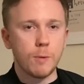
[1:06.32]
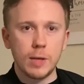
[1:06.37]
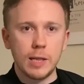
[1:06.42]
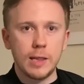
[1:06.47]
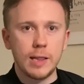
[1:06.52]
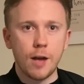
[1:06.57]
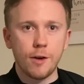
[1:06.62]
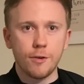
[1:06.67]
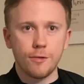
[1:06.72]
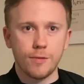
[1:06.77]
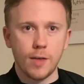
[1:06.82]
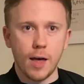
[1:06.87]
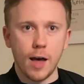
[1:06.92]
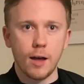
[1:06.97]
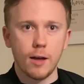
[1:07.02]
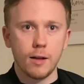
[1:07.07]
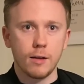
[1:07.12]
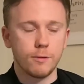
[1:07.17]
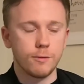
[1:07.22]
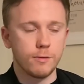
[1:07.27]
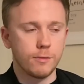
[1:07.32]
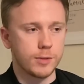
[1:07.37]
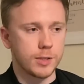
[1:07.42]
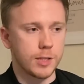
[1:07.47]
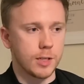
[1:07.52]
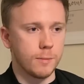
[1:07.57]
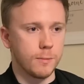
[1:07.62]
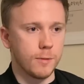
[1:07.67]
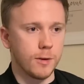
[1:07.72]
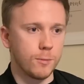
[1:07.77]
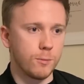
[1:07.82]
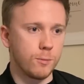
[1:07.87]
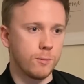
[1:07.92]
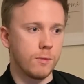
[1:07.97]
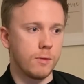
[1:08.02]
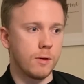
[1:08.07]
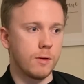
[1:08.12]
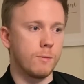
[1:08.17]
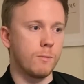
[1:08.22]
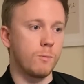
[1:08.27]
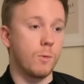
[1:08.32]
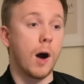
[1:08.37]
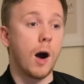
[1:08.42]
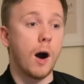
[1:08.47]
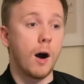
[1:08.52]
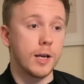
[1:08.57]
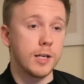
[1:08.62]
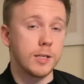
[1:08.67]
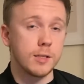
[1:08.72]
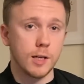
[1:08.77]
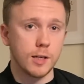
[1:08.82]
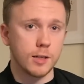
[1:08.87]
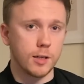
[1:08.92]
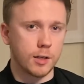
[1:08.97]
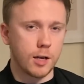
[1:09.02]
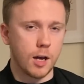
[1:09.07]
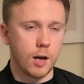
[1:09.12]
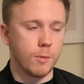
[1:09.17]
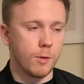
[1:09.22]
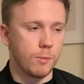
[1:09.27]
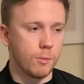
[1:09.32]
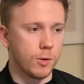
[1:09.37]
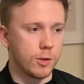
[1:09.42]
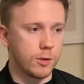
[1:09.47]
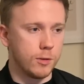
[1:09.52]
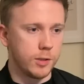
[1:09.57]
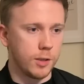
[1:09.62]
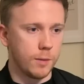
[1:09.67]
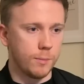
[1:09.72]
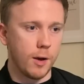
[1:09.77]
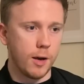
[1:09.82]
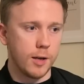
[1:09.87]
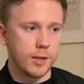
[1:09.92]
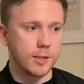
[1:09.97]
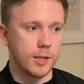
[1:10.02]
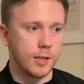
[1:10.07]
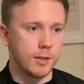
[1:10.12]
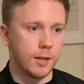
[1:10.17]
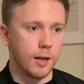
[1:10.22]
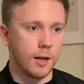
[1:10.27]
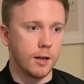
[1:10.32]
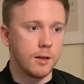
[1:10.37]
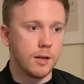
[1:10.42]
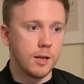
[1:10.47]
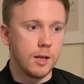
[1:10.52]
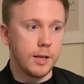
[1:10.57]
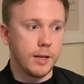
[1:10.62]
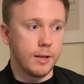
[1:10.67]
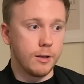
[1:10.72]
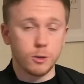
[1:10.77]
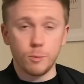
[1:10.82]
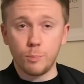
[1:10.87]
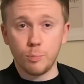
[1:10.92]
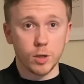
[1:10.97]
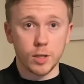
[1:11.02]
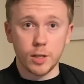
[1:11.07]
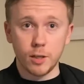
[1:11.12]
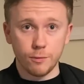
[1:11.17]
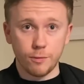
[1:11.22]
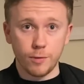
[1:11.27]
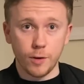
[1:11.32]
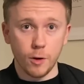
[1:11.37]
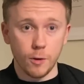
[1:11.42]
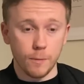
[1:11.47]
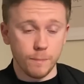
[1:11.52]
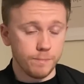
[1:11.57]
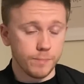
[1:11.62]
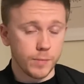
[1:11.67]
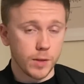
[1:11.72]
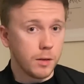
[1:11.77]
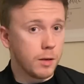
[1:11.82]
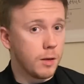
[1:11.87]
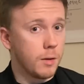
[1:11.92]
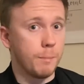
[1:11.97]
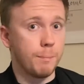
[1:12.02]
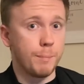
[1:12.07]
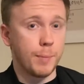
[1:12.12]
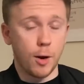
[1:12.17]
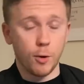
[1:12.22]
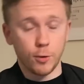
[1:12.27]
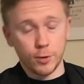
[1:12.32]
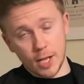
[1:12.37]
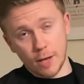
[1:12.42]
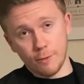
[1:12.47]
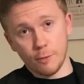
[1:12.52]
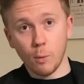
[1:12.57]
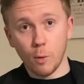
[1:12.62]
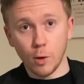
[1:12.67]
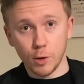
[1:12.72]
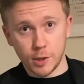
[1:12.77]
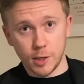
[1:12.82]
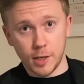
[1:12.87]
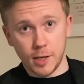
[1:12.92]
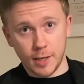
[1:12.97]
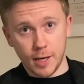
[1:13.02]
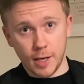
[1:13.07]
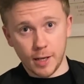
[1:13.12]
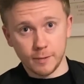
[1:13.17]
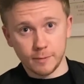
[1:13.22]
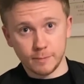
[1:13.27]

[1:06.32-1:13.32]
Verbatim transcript: we left that cinema, well, I said, I can't remember what you said, but I said that it was a brilliant film, but I'll never watch it again.